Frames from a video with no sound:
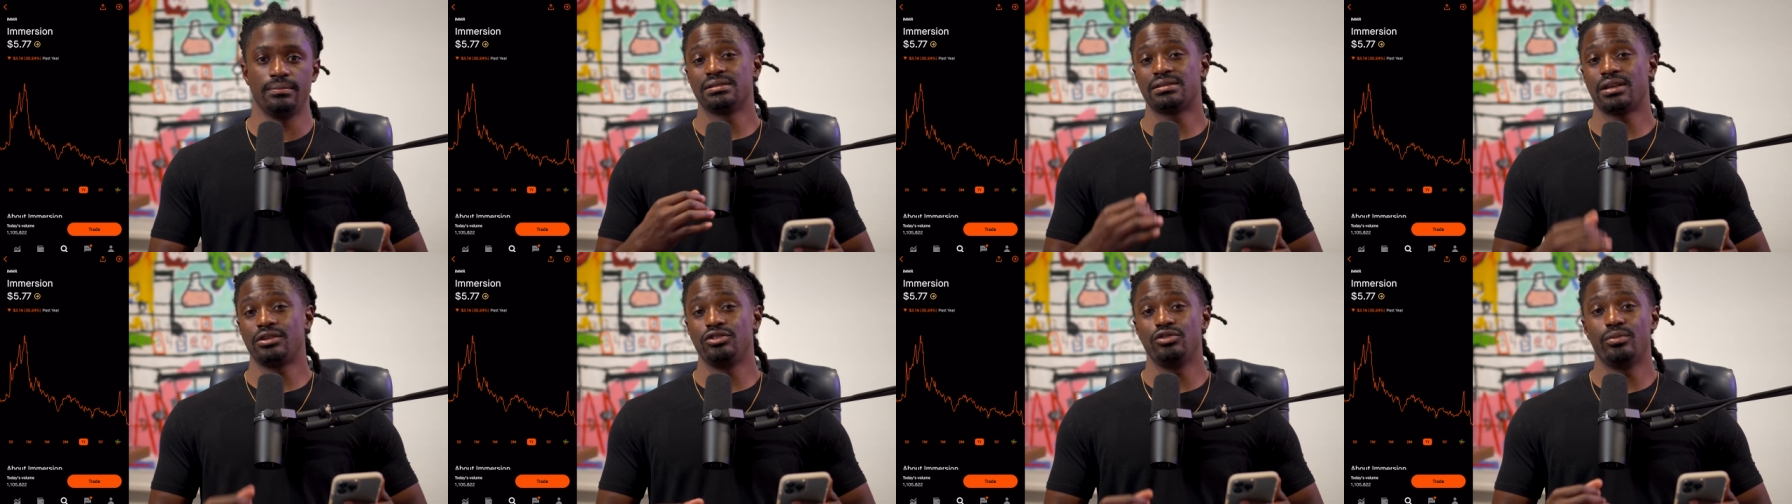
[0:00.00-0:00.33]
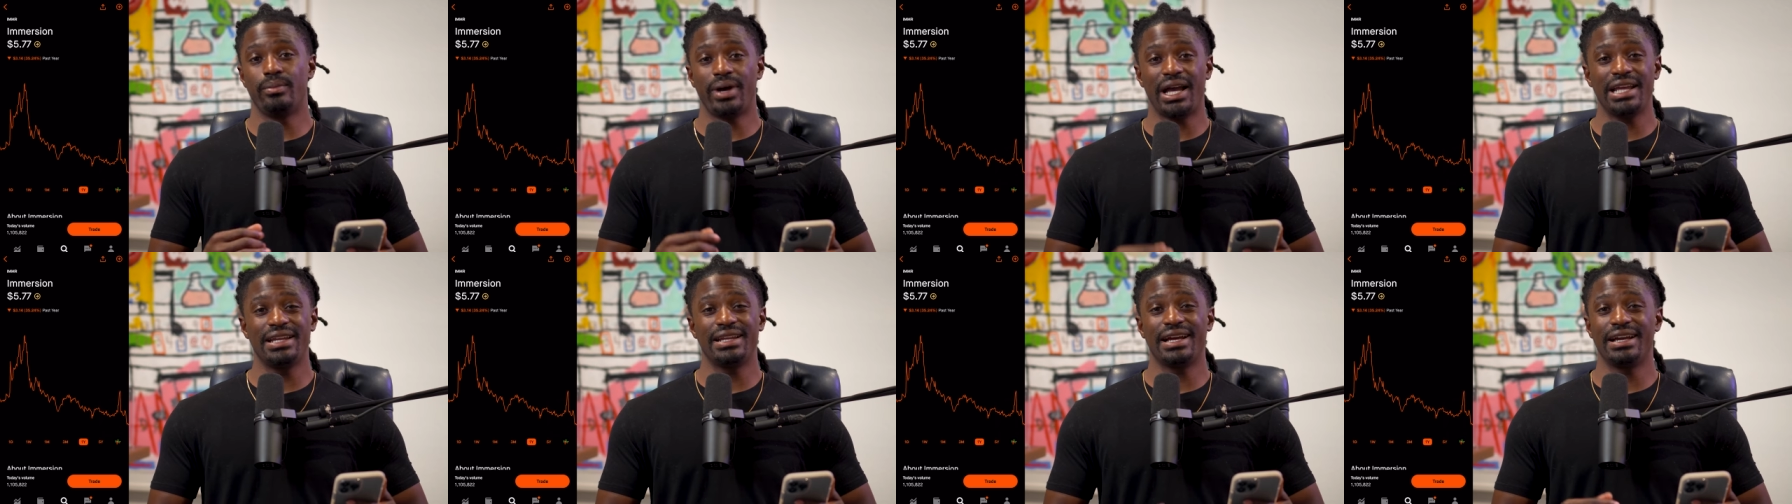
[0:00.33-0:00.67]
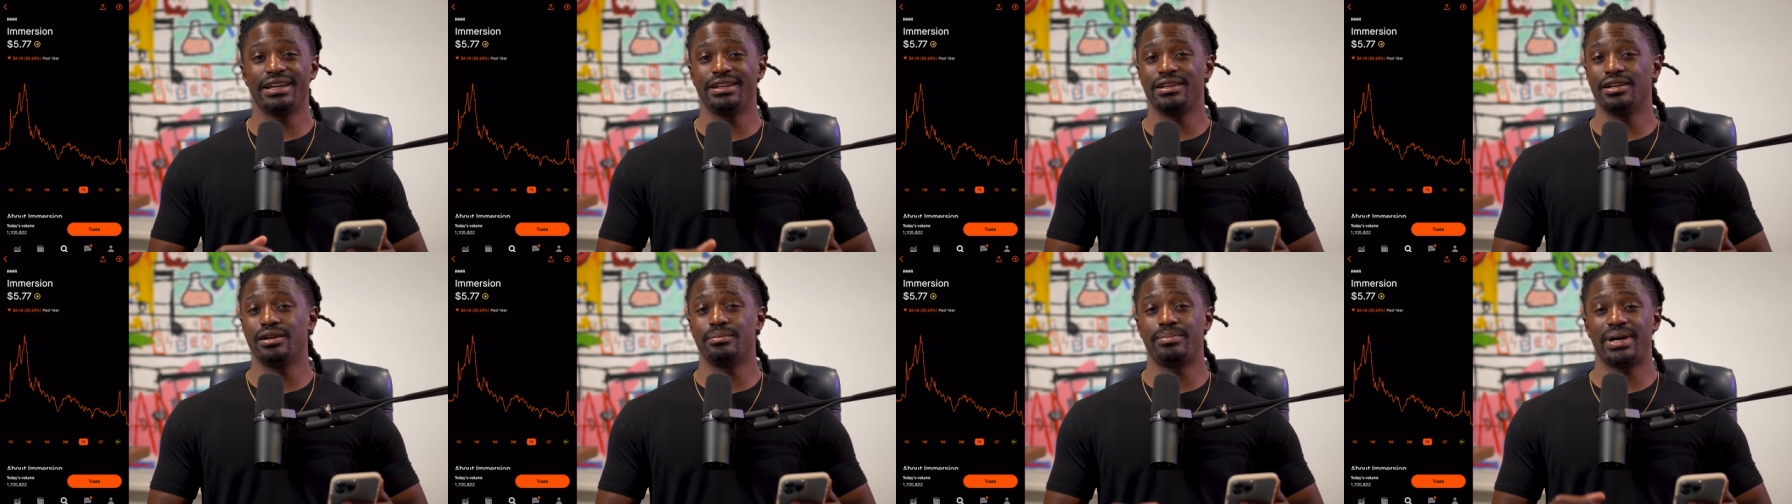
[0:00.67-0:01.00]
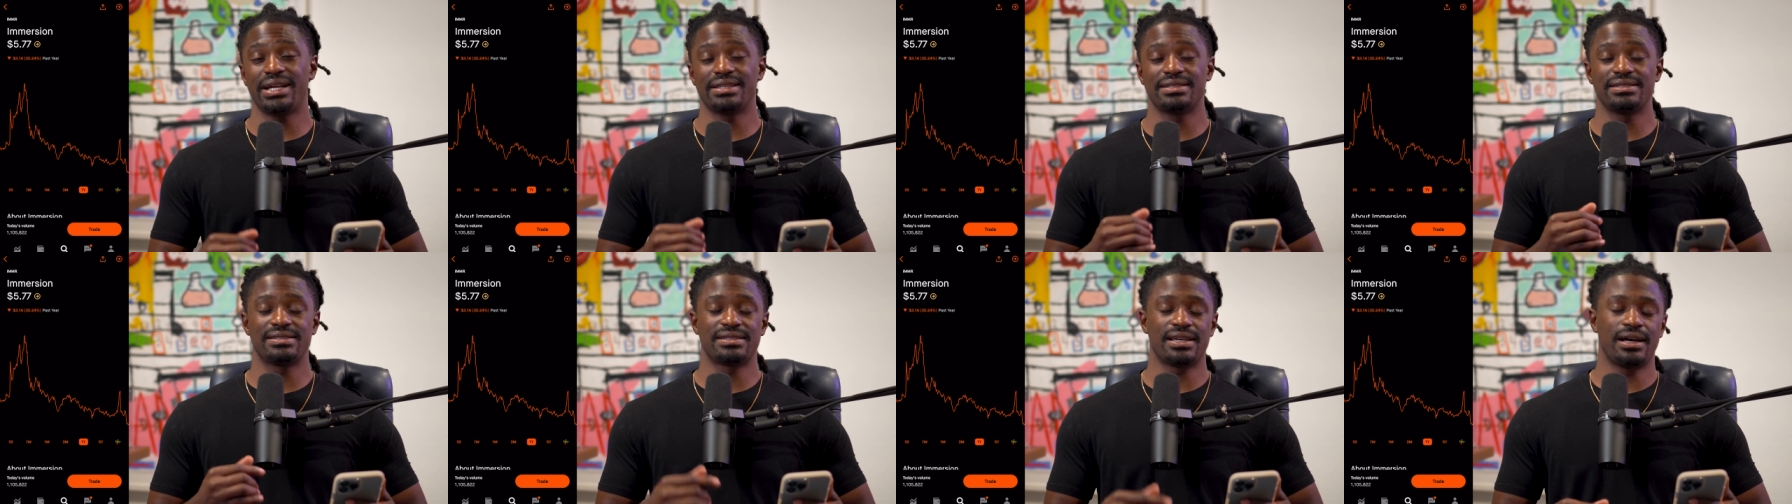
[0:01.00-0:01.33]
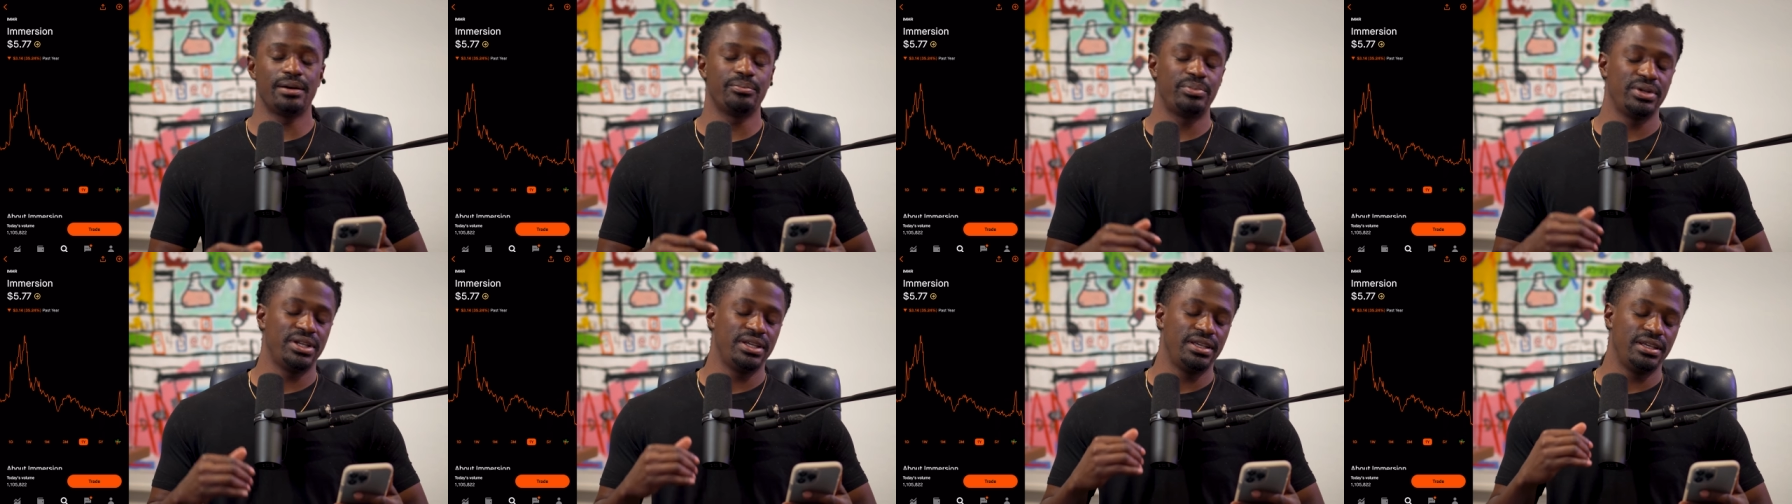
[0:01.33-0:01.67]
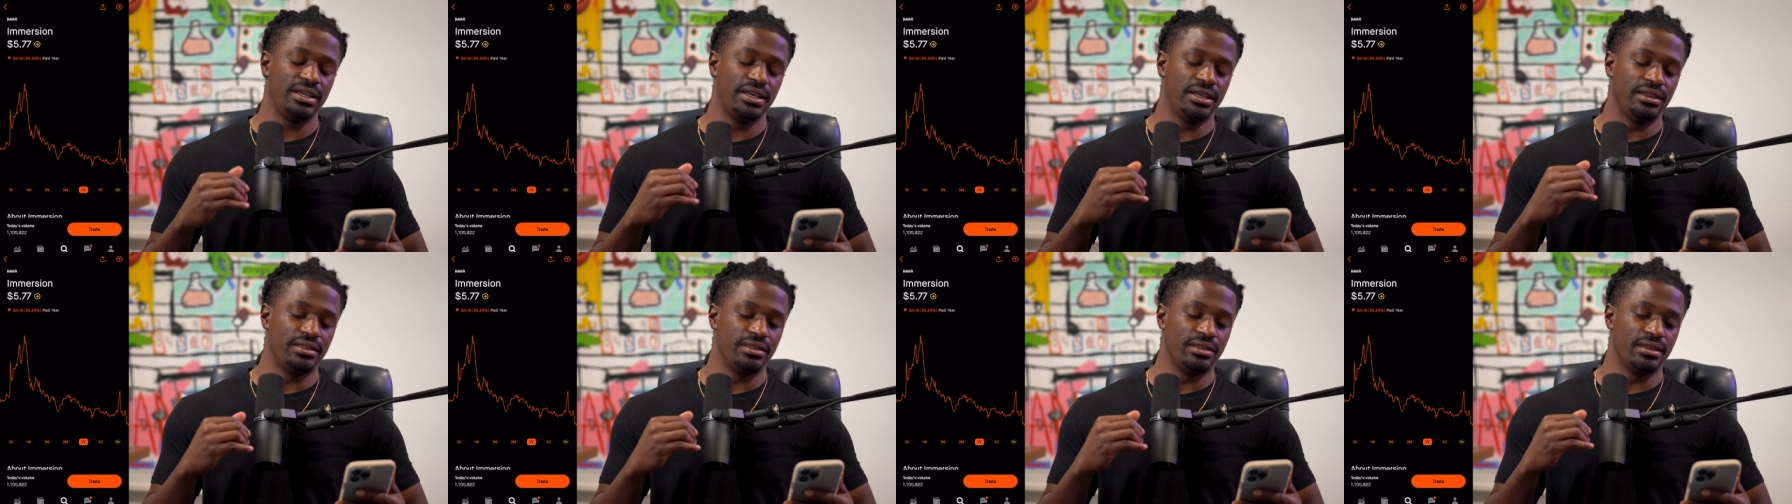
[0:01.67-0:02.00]
So you might not hear about this company
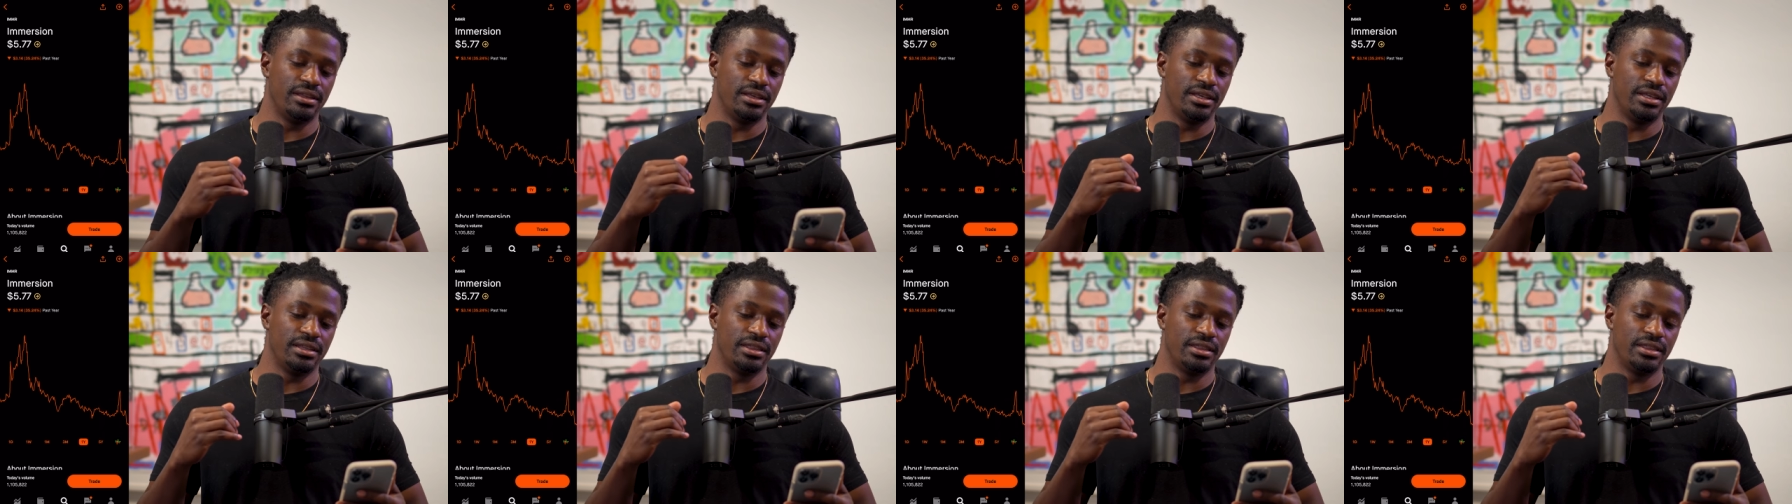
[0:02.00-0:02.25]
in the,